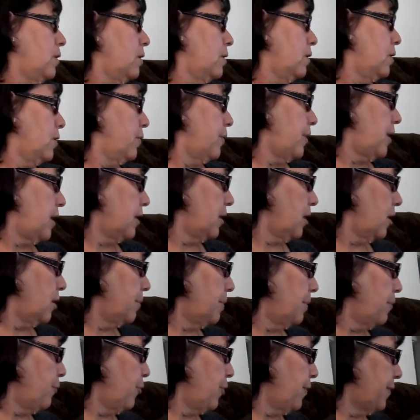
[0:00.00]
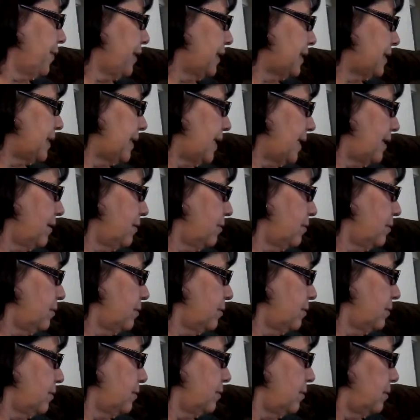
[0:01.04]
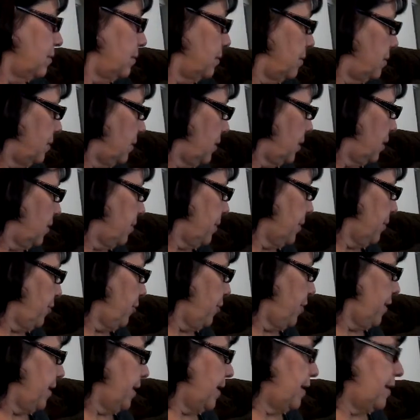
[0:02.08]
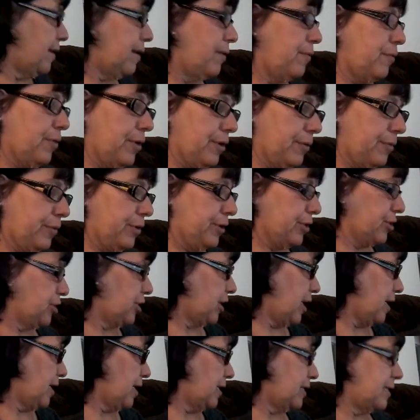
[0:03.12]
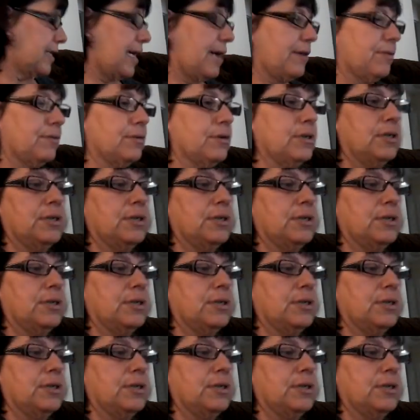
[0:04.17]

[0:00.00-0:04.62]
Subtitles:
You want a little bit more and that's it. A little bit more and then we're shutting it down.